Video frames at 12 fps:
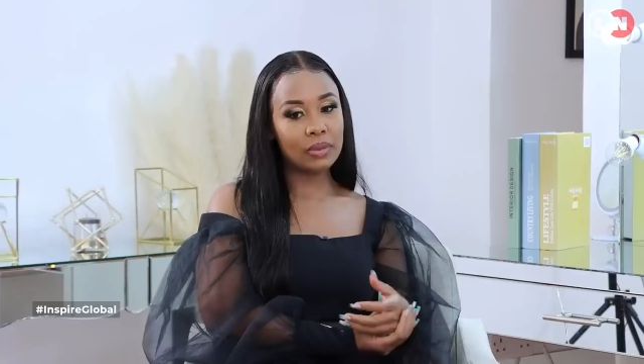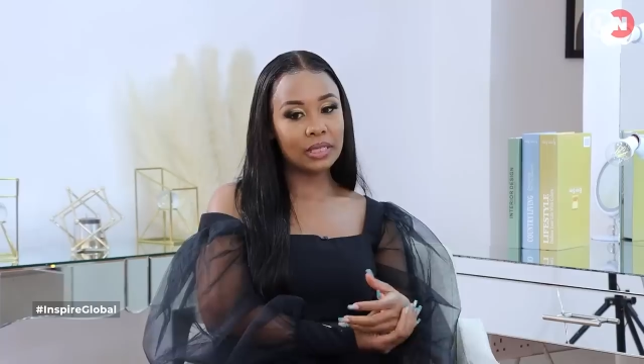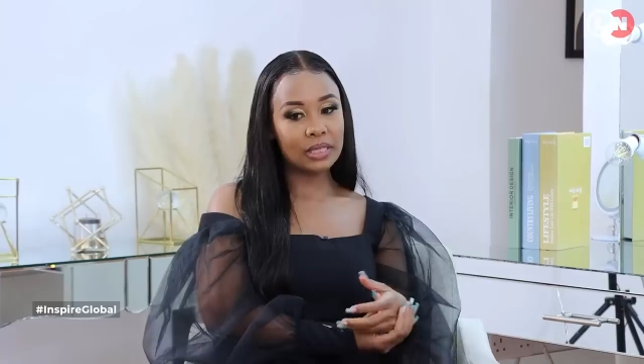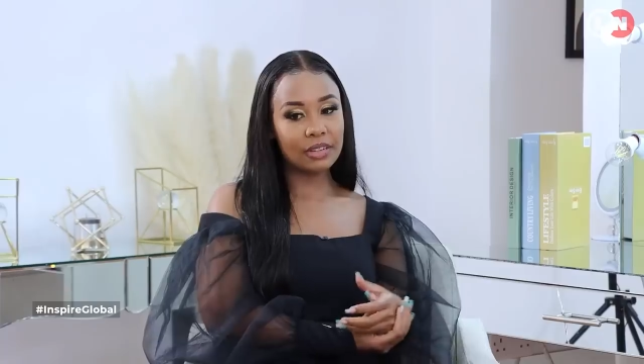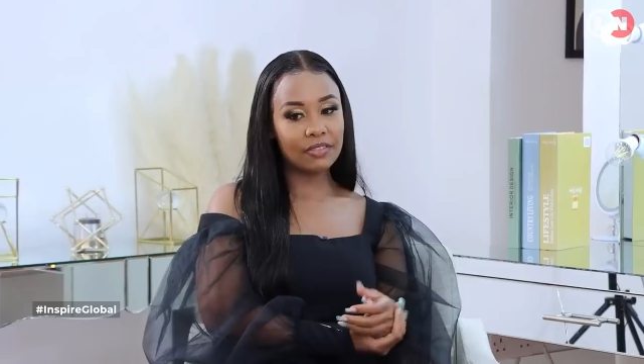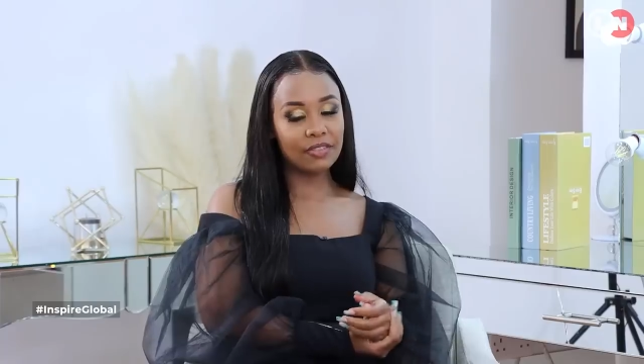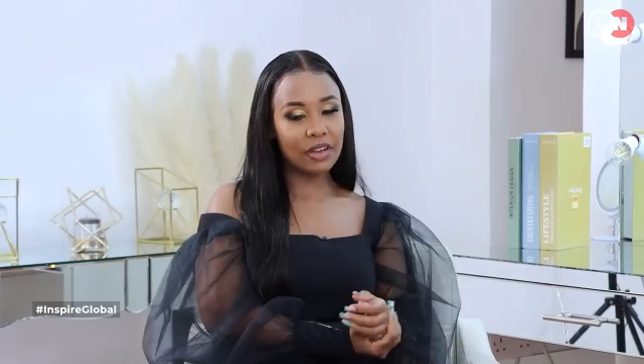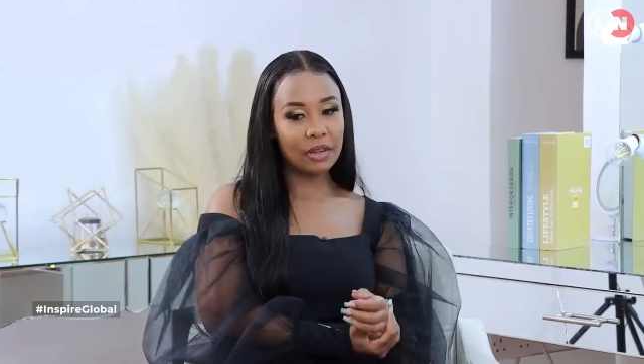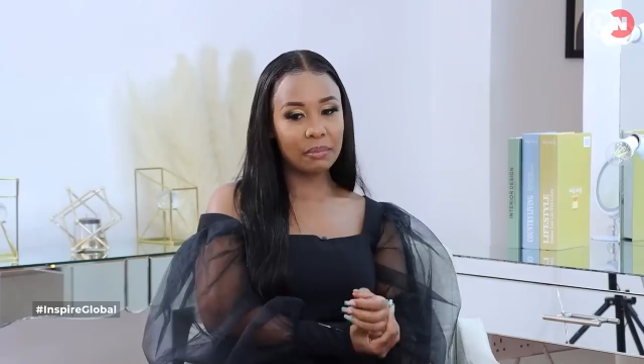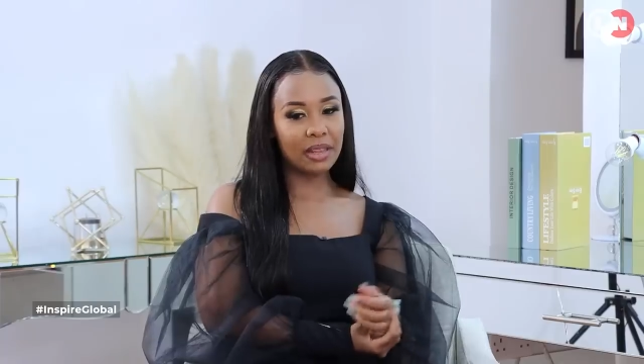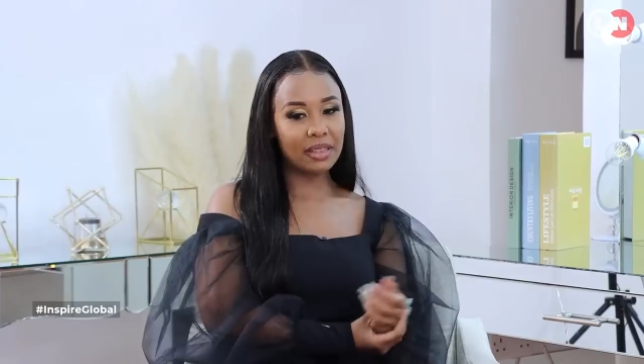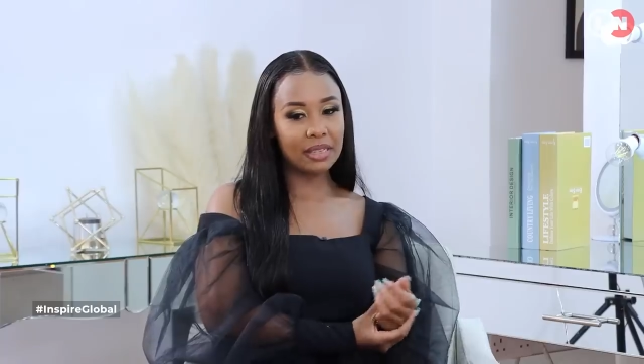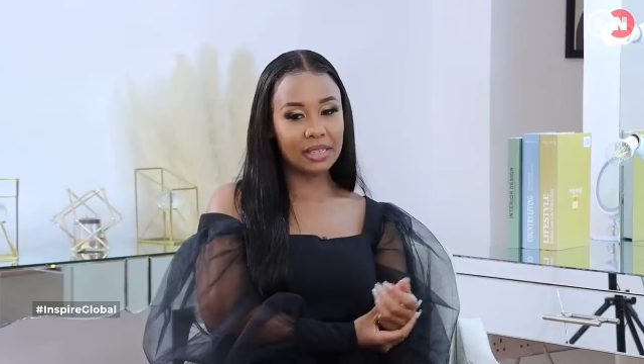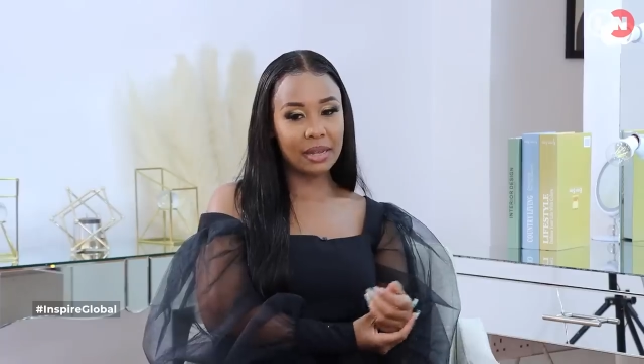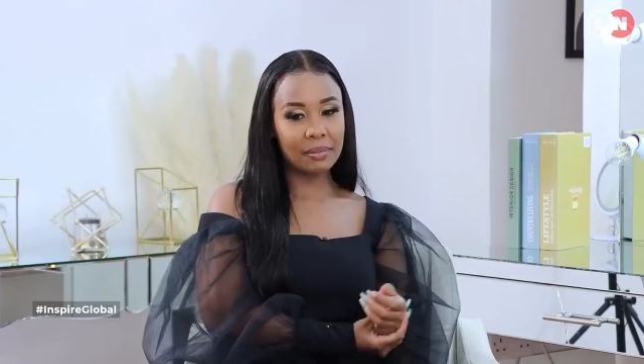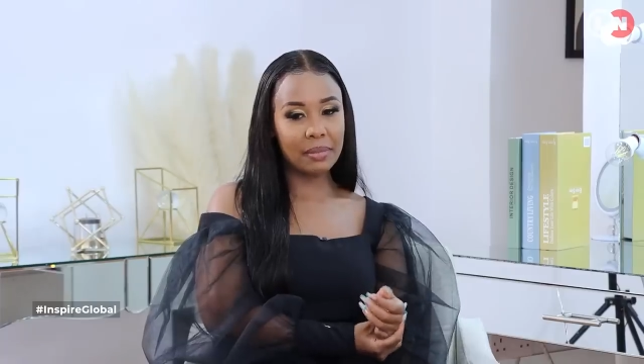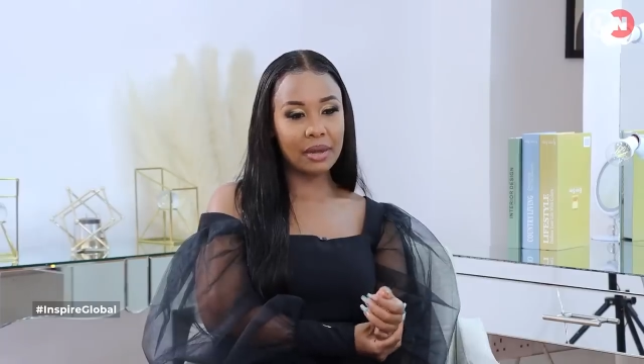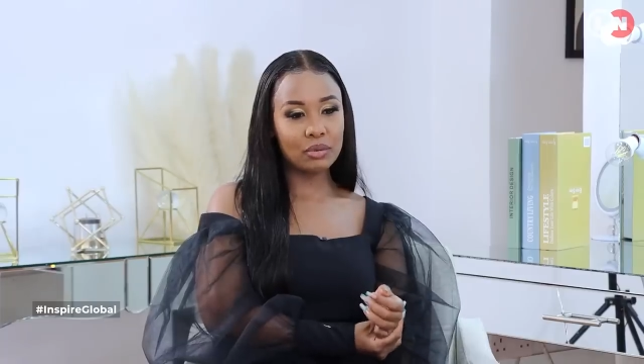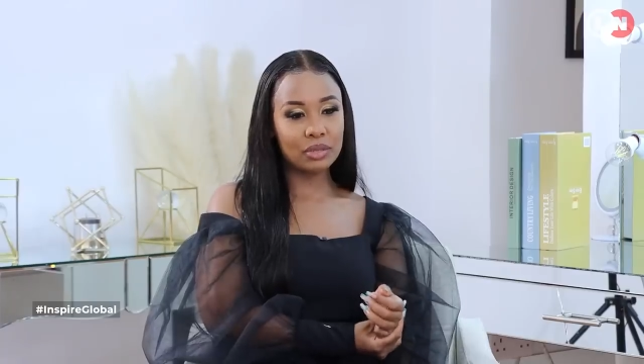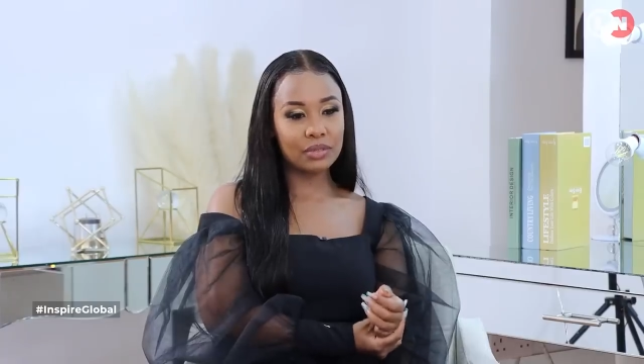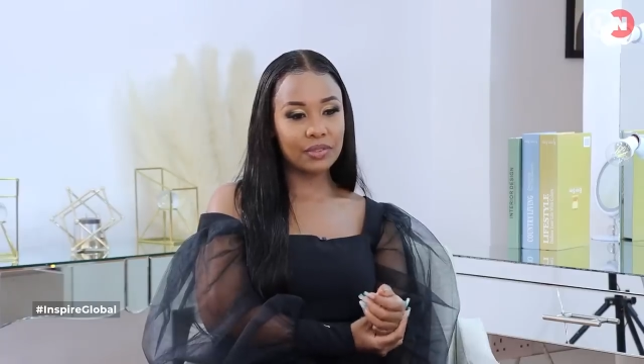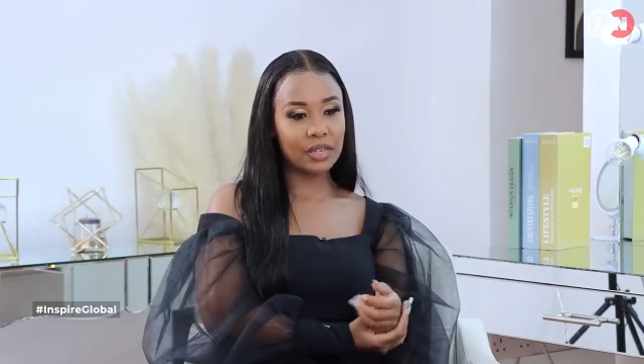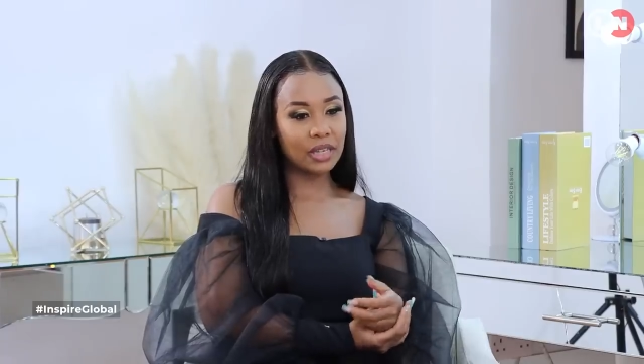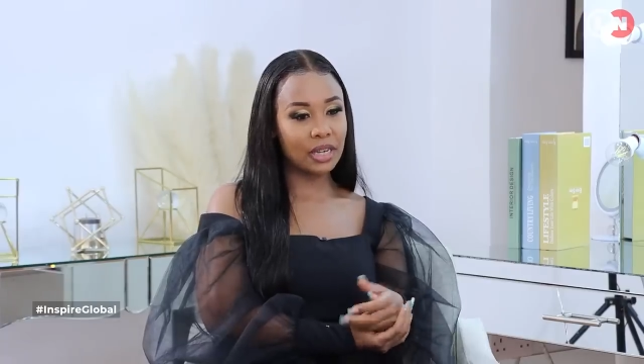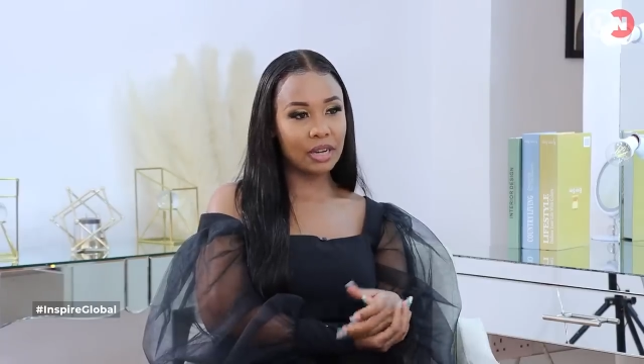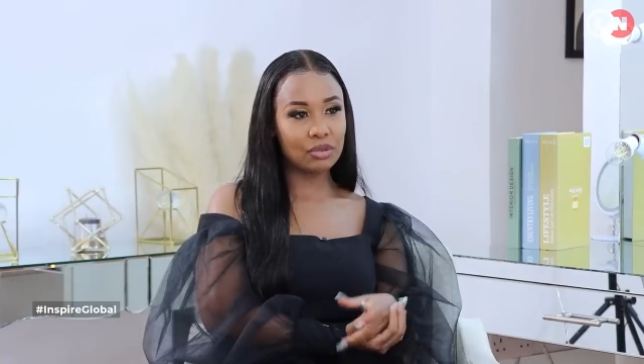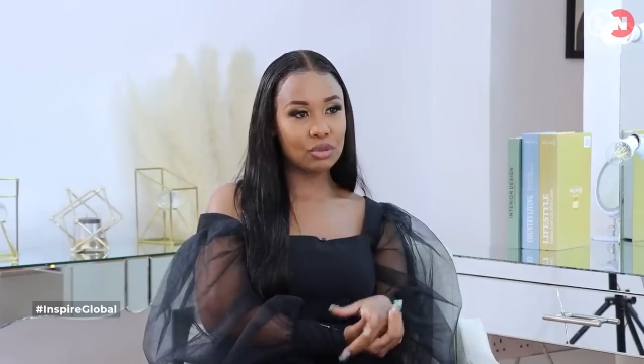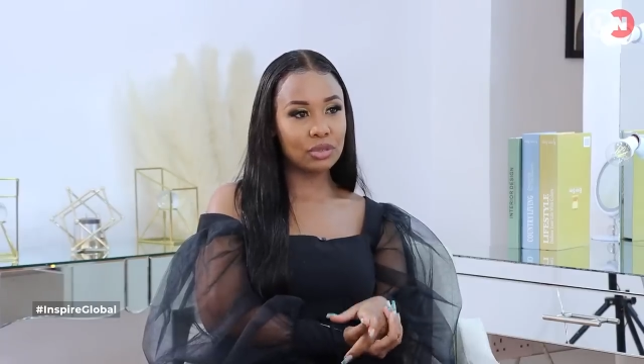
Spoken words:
once by the time I was finding out,